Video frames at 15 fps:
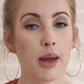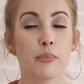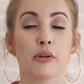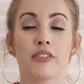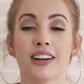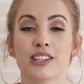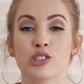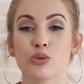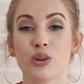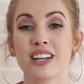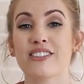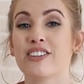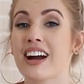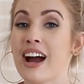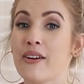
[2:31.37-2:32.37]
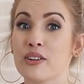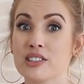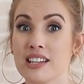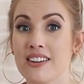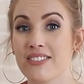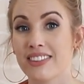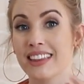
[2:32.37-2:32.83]
It provides 24
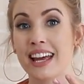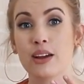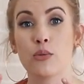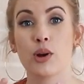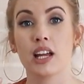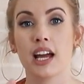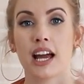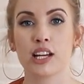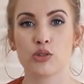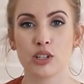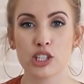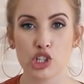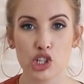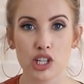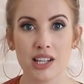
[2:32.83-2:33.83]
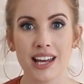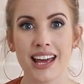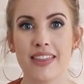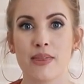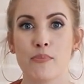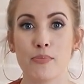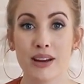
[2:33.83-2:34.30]
hours of lightweight hydration,
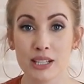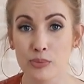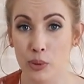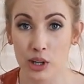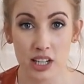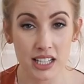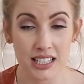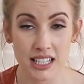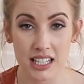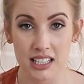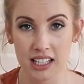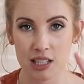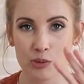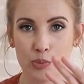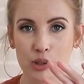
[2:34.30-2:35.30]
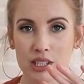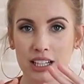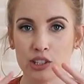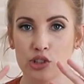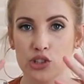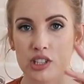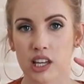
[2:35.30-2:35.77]
and the best part is it does
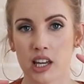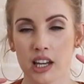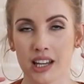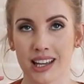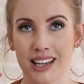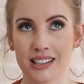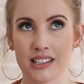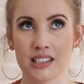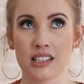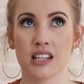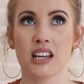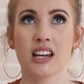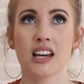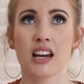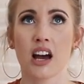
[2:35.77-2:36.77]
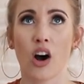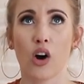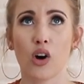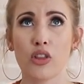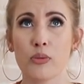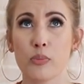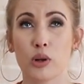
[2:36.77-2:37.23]
protect your skin against
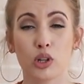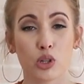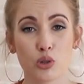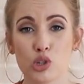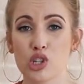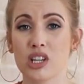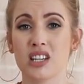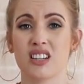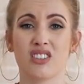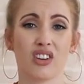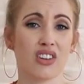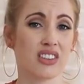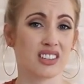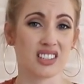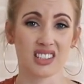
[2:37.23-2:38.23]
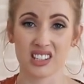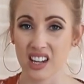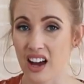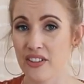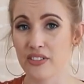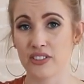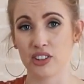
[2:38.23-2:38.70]
all the pollution and all this
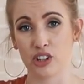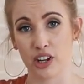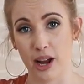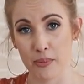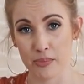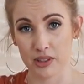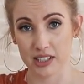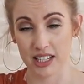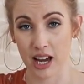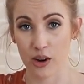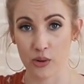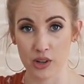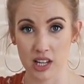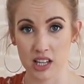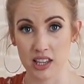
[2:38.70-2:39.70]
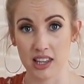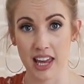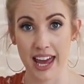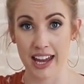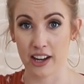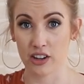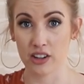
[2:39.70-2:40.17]
stuff and the crap that's out in
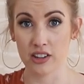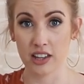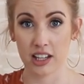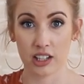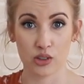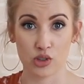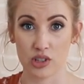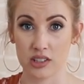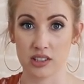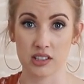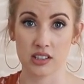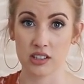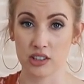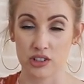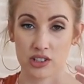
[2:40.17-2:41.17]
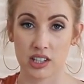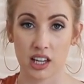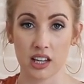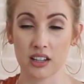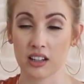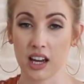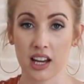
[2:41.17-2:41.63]
the air that you just, your
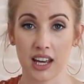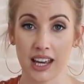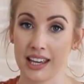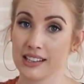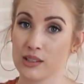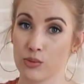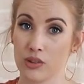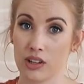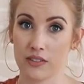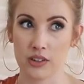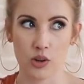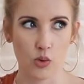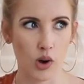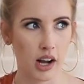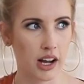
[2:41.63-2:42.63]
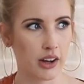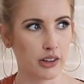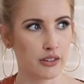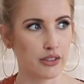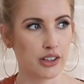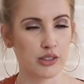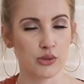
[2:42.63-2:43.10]
skin kind of hits whenever you walk out
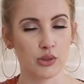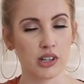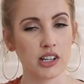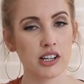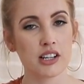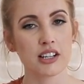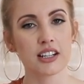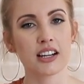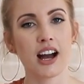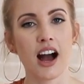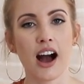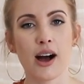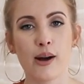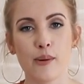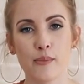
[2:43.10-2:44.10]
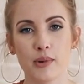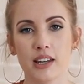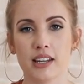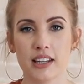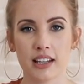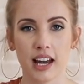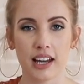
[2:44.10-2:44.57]
your front door. Um,
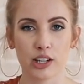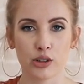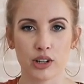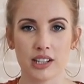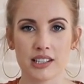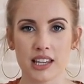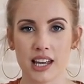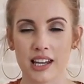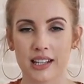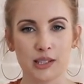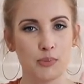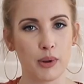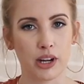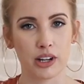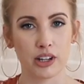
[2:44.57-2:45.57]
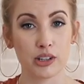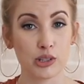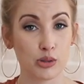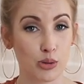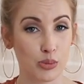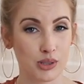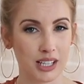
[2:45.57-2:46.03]
and it kind of creates that nice barrier
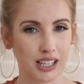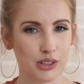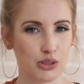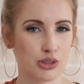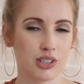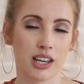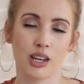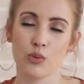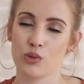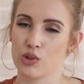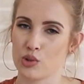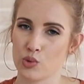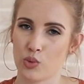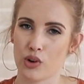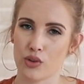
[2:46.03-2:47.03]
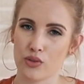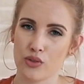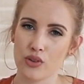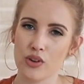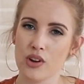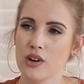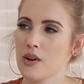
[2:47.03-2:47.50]
so it protects your skin, which is
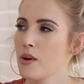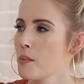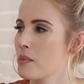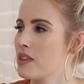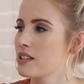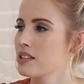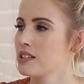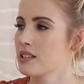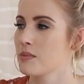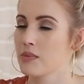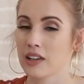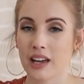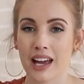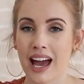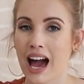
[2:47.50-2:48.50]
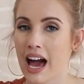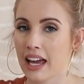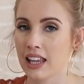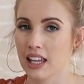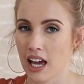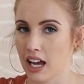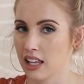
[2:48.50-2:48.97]
wonderful. But this is something I
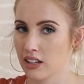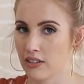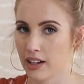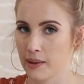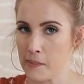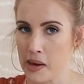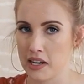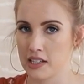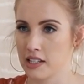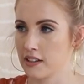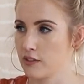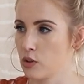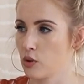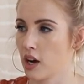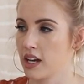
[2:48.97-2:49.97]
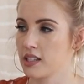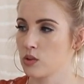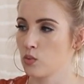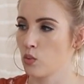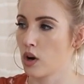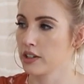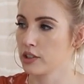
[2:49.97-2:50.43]
highly, highly recommend. If you
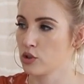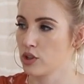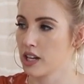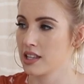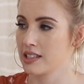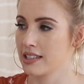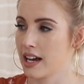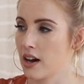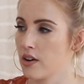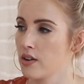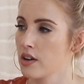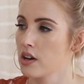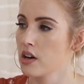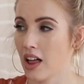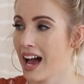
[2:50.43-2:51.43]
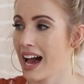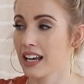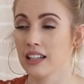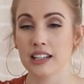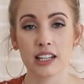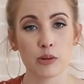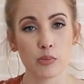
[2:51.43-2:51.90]
guys want to try this out, I'll
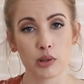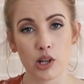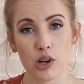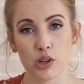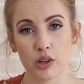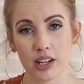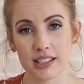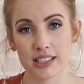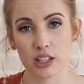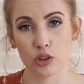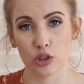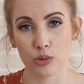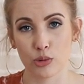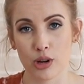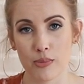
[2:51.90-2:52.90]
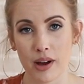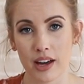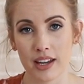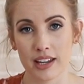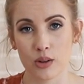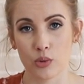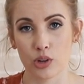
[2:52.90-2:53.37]
add a link below. You guys can learn more
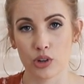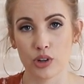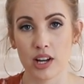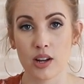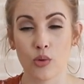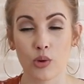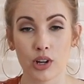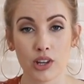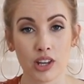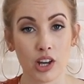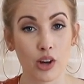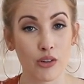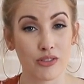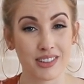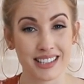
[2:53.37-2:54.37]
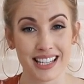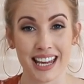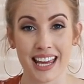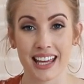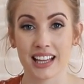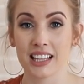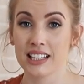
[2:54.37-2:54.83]
about it and order it, or you can go
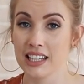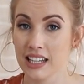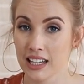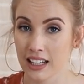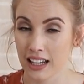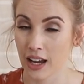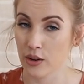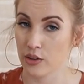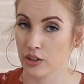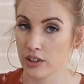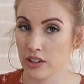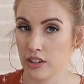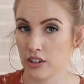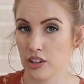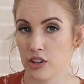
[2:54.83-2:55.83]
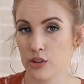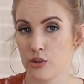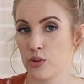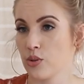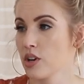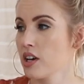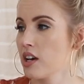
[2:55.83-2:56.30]
visit a Clinique counter near
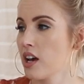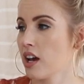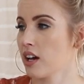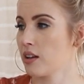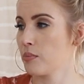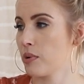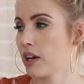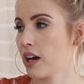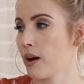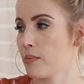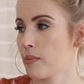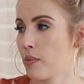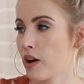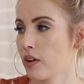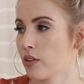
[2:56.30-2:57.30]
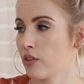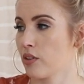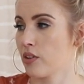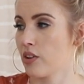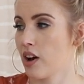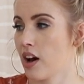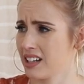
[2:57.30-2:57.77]
you and pick up a bottle.